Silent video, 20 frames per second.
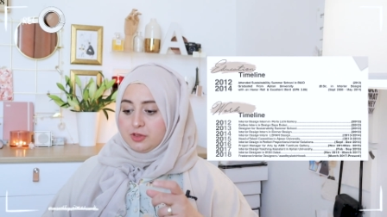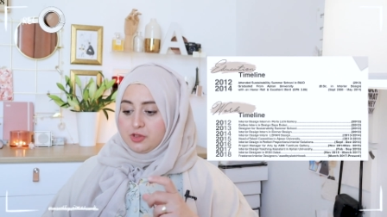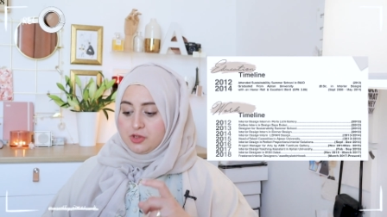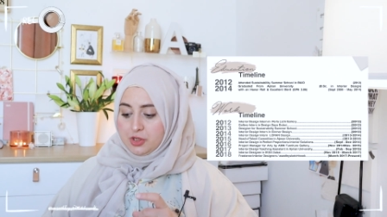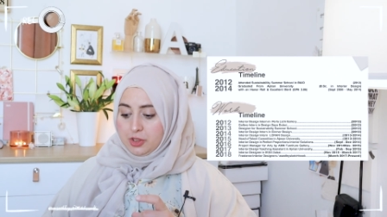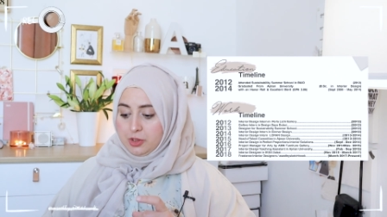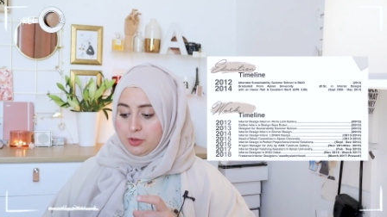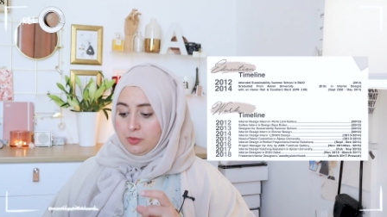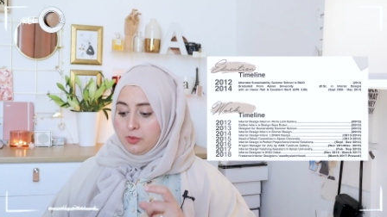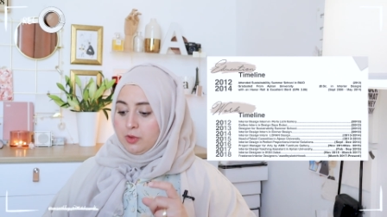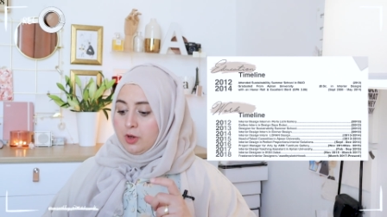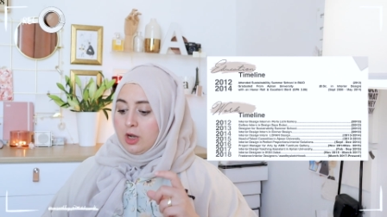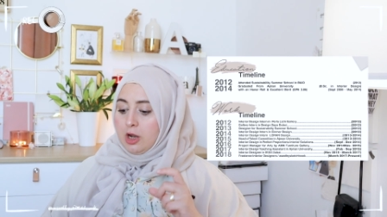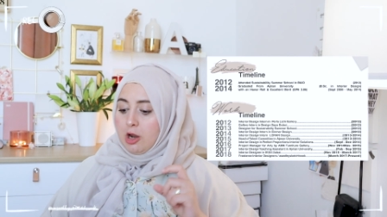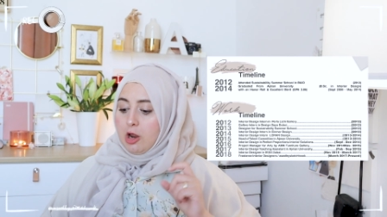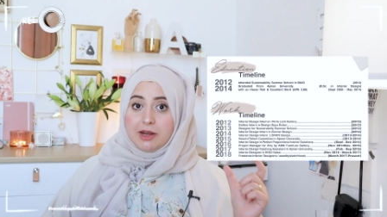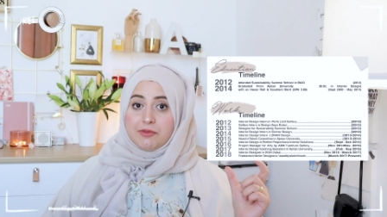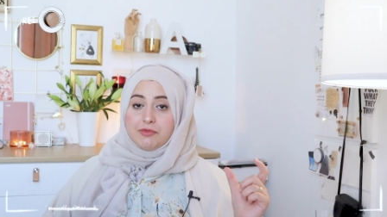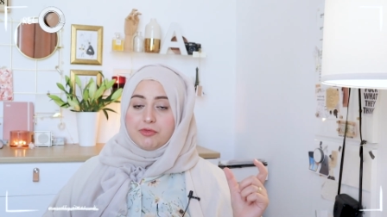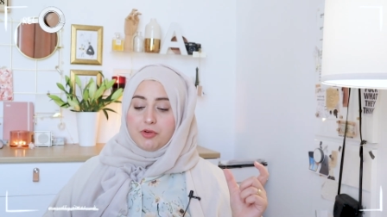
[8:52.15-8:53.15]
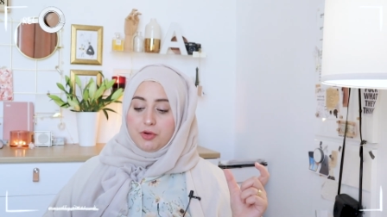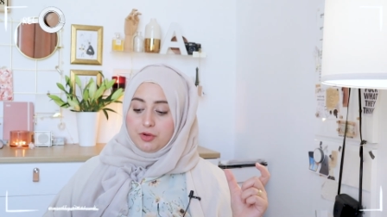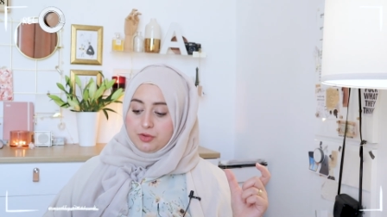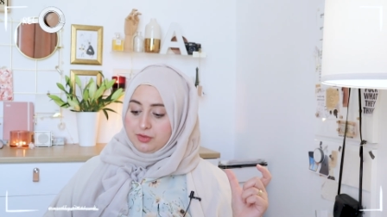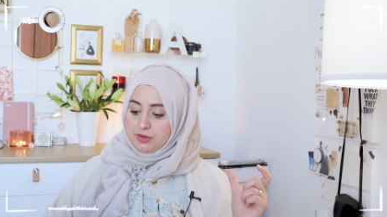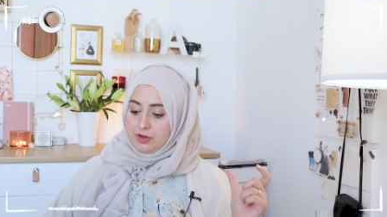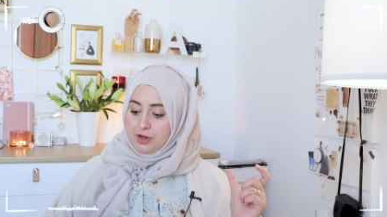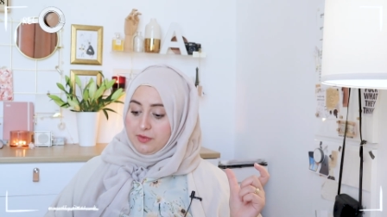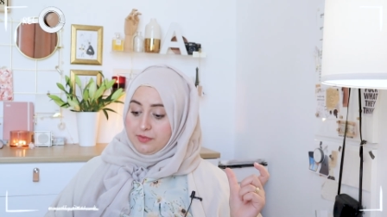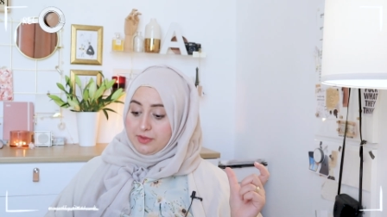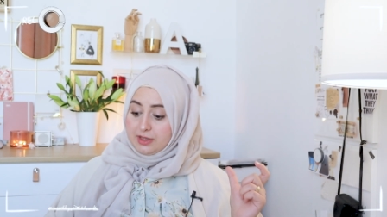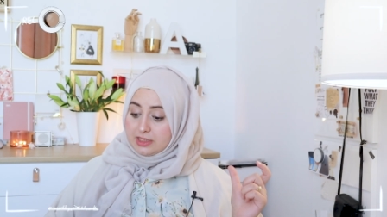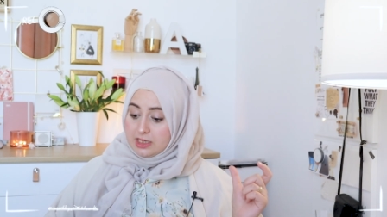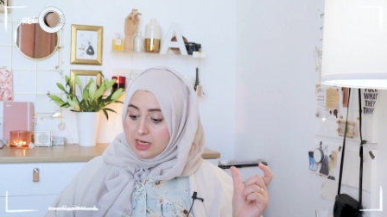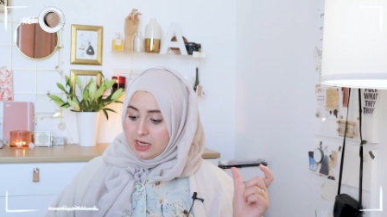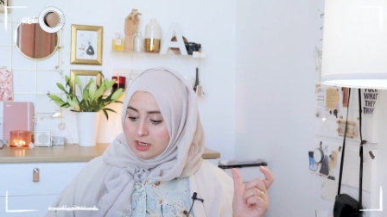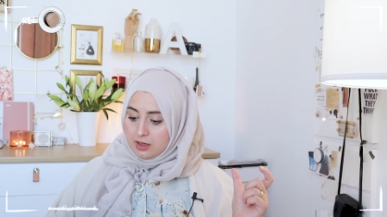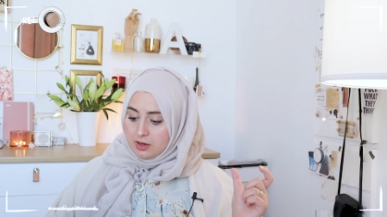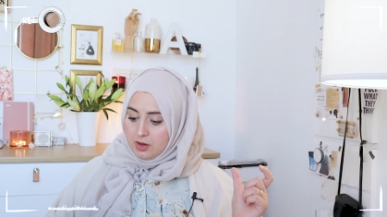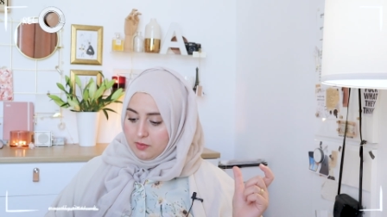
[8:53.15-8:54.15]
to in front of the
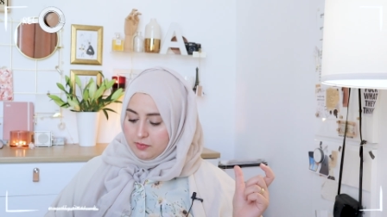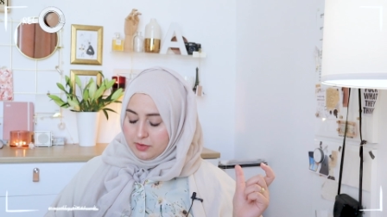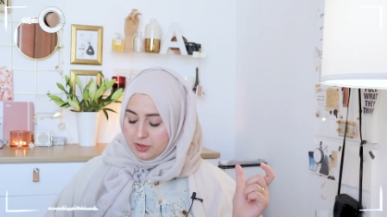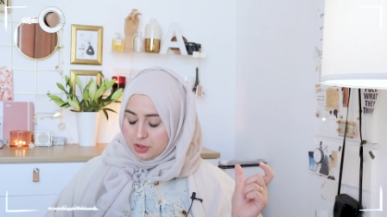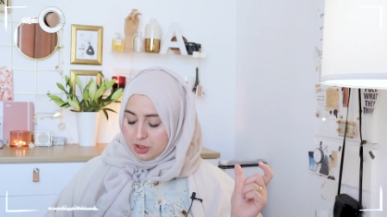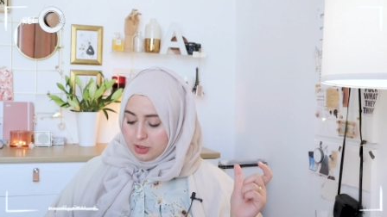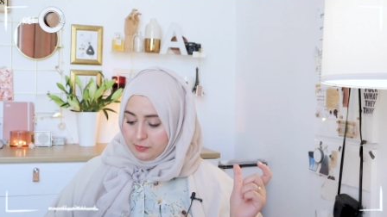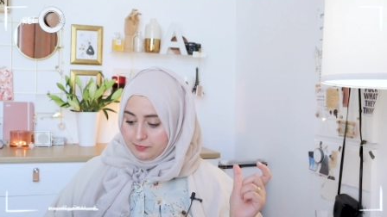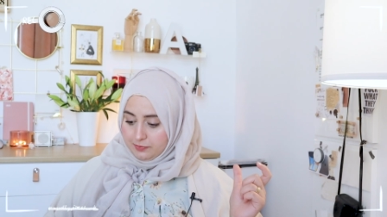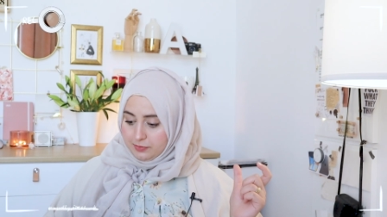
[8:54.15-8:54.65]
title of the job.